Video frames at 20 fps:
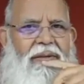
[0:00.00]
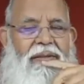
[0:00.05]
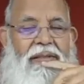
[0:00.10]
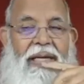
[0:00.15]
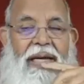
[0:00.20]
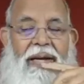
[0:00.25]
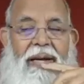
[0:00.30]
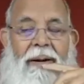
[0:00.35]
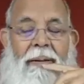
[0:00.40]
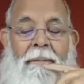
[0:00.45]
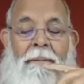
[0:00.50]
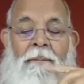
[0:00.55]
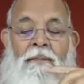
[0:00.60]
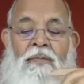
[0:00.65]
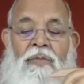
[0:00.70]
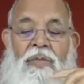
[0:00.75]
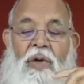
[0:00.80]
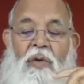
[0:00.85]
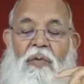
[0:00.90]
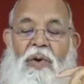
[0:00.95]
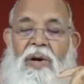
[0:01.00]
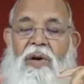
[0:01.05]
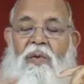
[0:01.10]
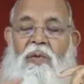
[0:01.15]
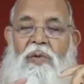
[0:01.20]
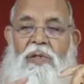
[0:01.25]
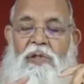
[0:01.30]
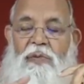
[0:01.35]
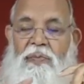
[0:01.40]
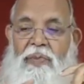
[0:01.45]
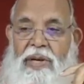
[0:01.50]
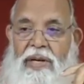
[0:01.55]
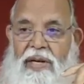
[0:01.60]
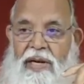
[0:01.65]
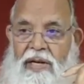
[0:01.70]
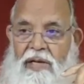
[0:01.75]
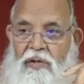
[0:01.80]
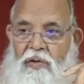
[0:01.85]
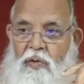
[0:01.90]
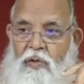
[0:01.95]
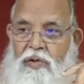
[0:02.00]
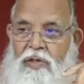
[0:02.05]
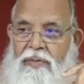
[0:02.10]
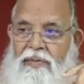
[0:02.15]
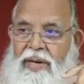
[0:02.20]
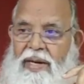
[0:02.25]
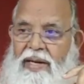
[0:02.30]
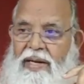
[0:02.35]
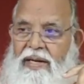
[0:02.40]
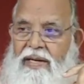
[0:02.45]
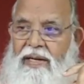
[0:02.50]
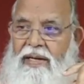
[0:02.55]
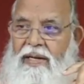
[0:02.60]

Then the one who is speaking through the mic,